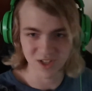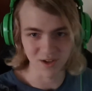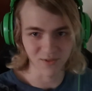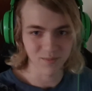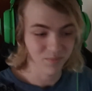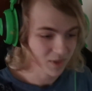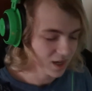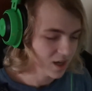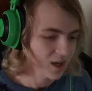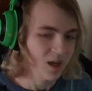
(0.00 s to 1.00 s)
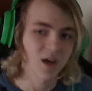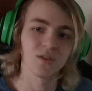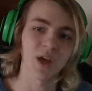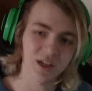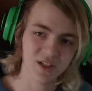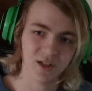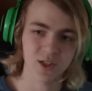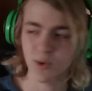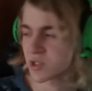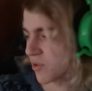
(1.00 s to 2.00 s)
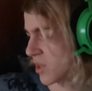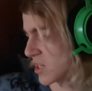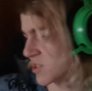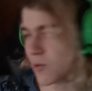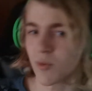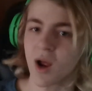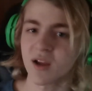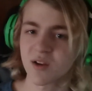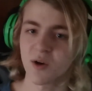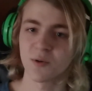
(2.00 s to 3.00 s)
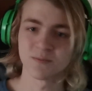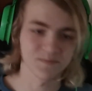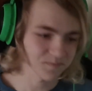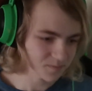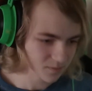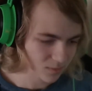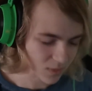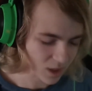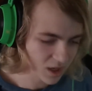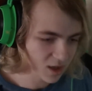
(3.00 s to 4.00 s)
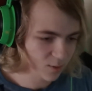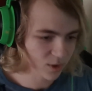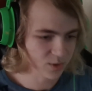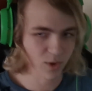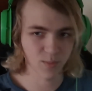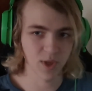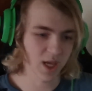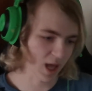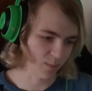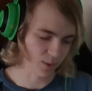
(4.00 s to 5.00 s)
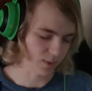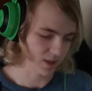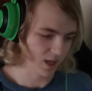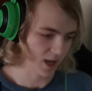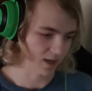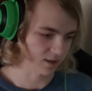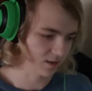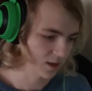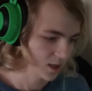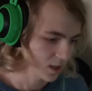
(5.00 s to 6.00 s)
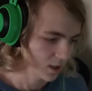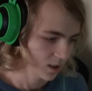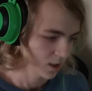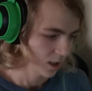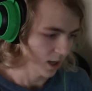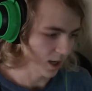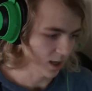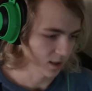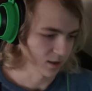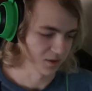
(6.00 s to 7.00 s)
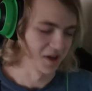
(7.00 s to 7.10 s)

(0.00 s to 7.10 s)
stuff thanks, special thanks to Raiko. He was with me, helping me react. And